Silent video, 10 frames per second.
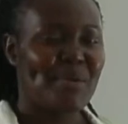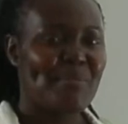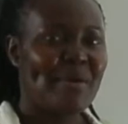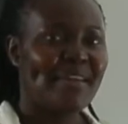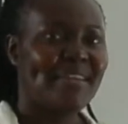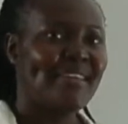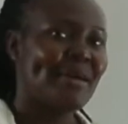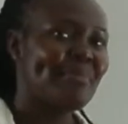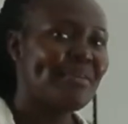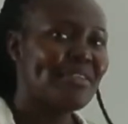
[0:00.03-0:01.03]
My
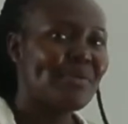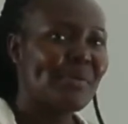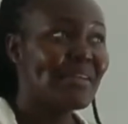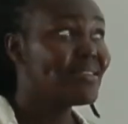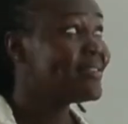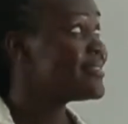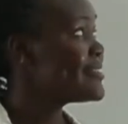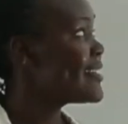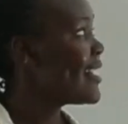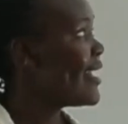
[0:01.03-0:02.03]
dear P3s,
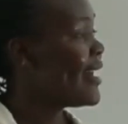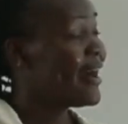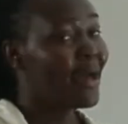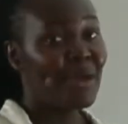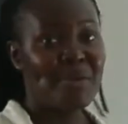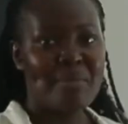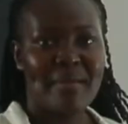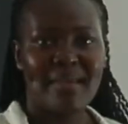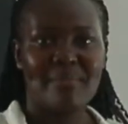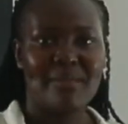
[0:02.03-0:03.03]
I
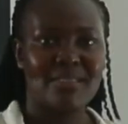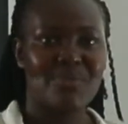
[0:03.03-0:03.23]
remain Miss